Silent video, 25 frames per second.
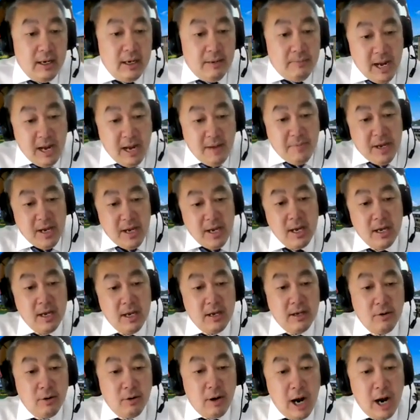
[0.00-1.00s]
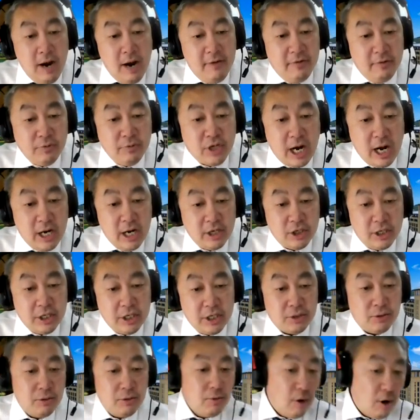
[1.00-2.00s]
Maybe your iPhone charger
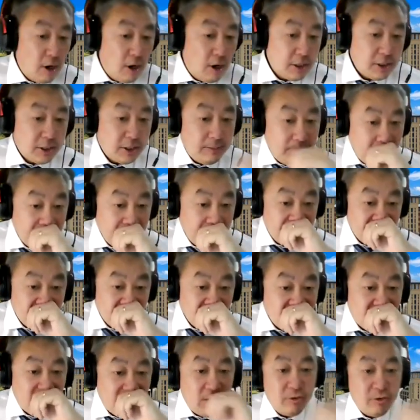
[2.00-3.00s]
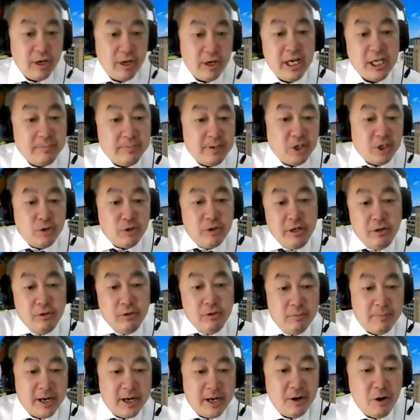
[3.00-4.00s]
is too hot. Okay, especially you
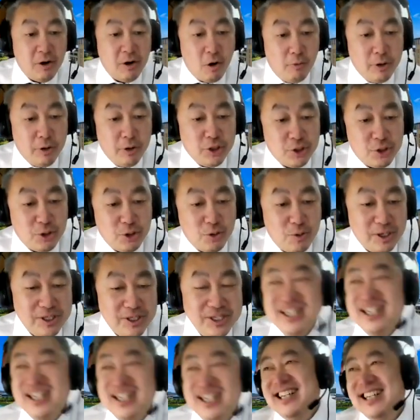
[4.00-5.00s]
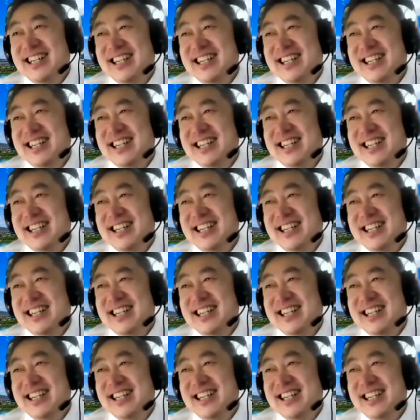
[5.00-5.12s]
don't buy the original ones.